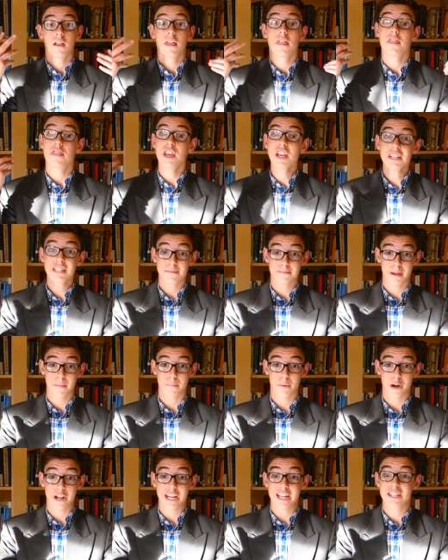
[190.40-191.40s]
This
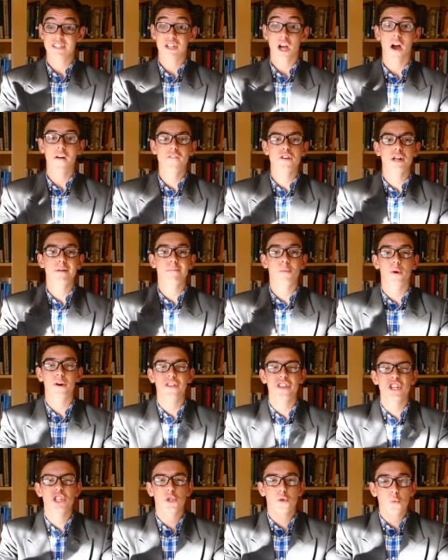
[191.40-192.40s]
membrane is covered in more
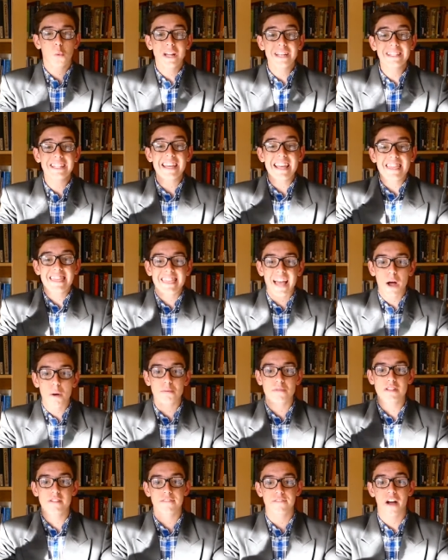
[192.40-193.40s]
than
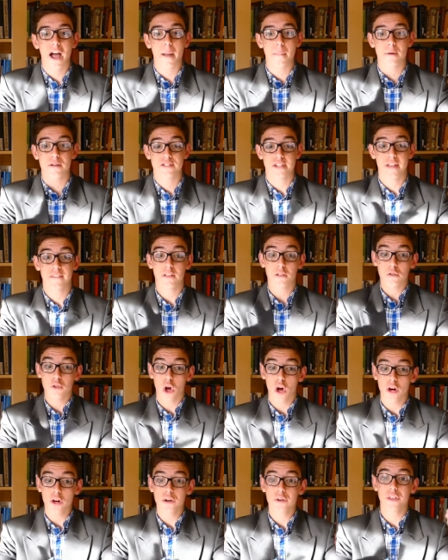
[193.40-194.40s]
20,000 fibers, and the
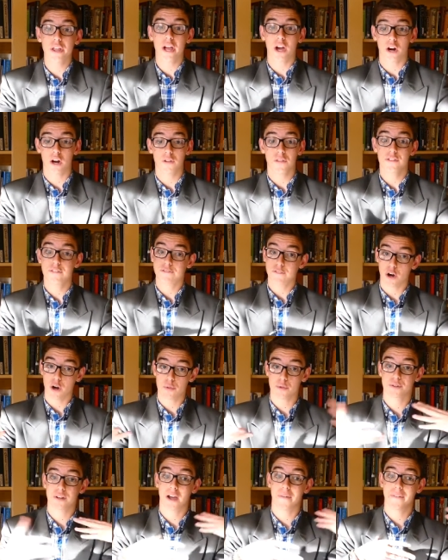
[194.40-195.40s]
longer they are, the
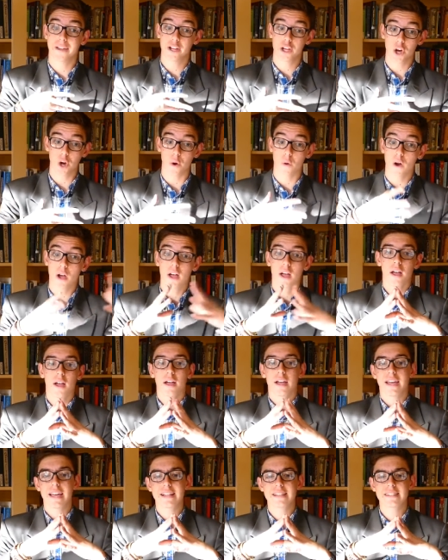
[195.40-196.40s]
farther down they go.
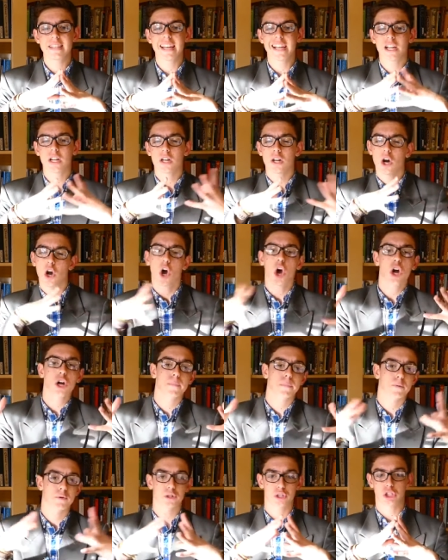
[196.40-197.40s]
It's like a
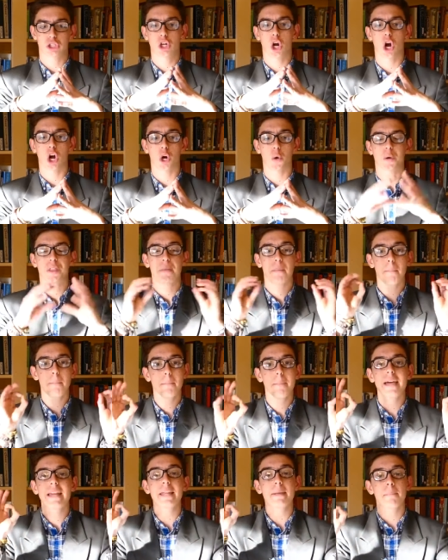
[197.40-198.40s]
harp or a guitar with
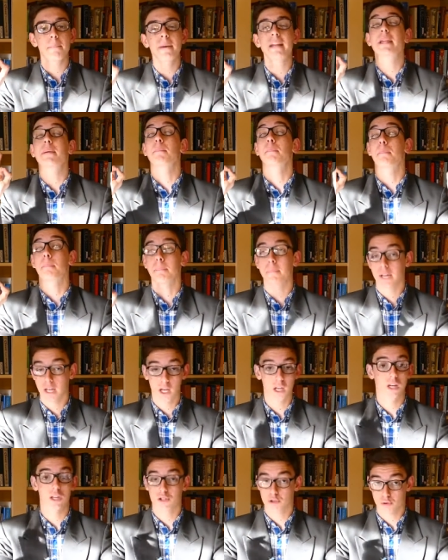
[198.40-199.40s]

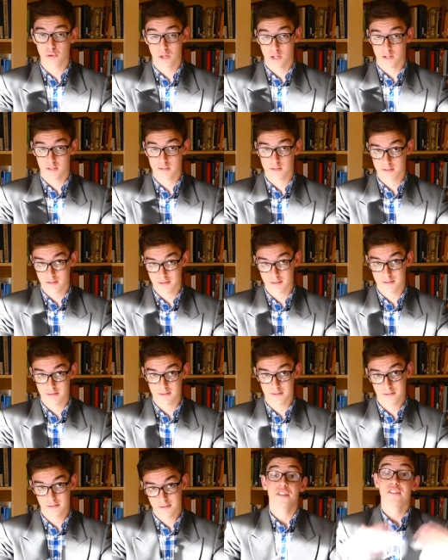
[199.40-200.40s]
many strings.
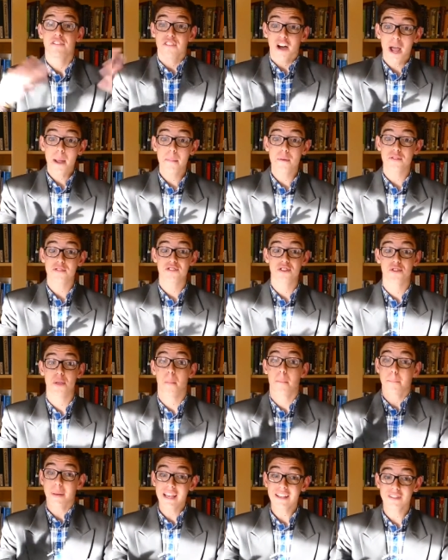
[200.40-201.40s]
The fibers near the
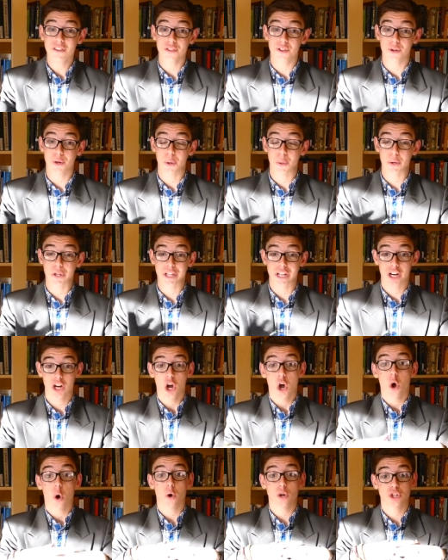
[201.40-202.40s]
base of the cochlea
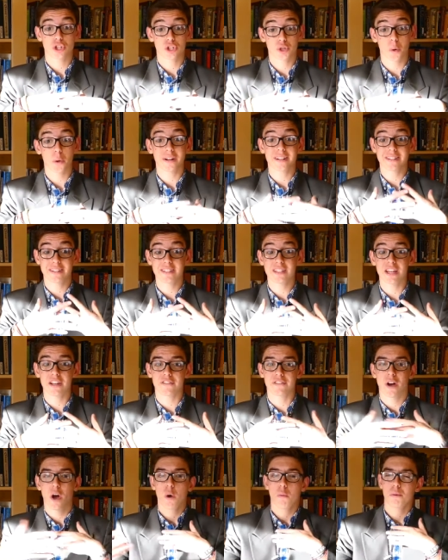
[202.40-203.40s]
are short and
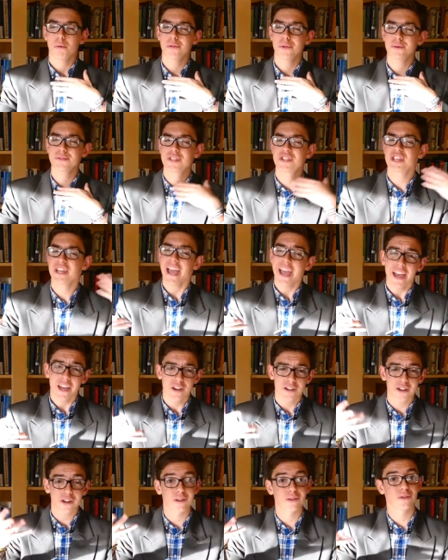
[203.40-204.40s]
stiff, while those at the
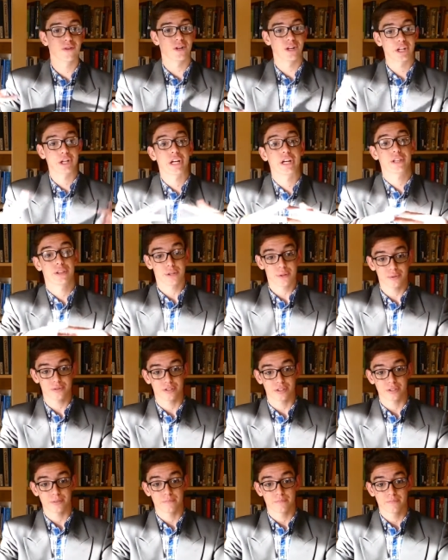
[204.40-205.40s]
end are longer and
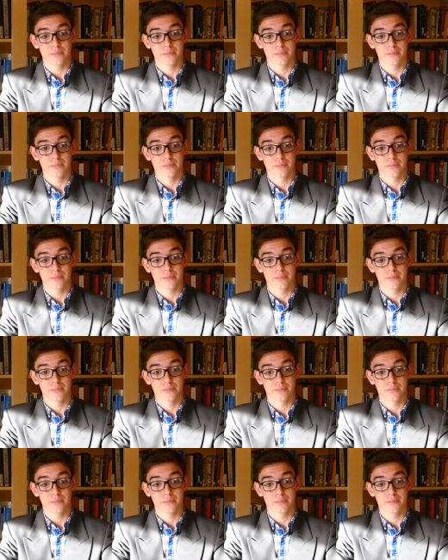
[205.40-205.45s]
looser.